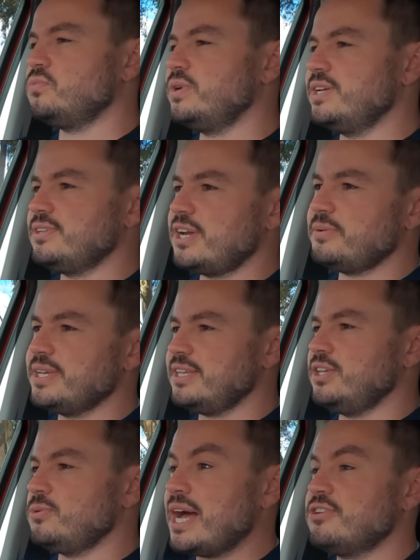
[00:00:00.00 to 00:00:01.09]
wheel, knowing that
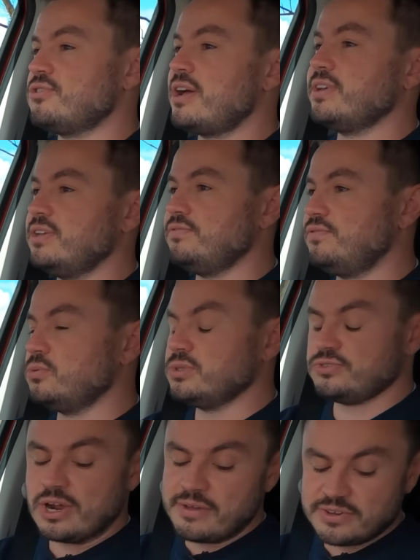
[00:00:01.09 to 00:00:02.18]
you are driving in 4-wheel drive